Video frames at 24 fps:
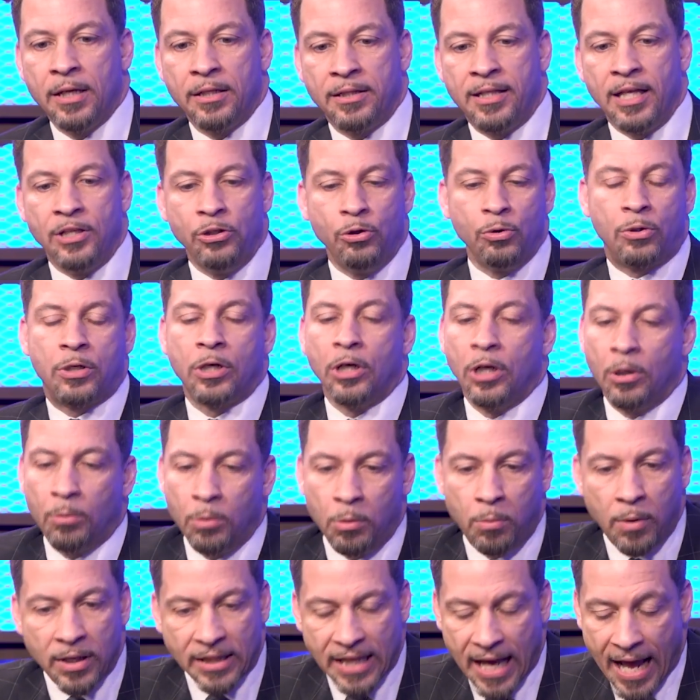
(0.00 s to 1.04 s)
than you could
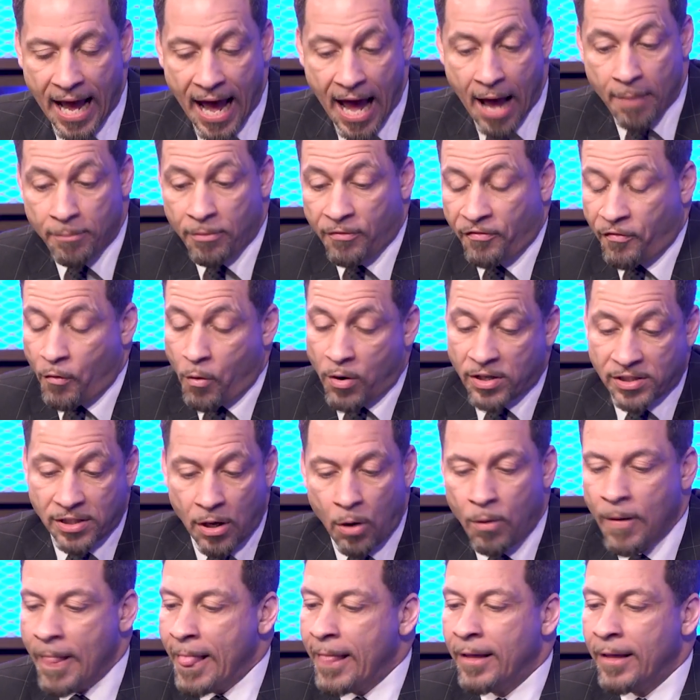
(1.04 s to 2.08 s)
with what they had before. So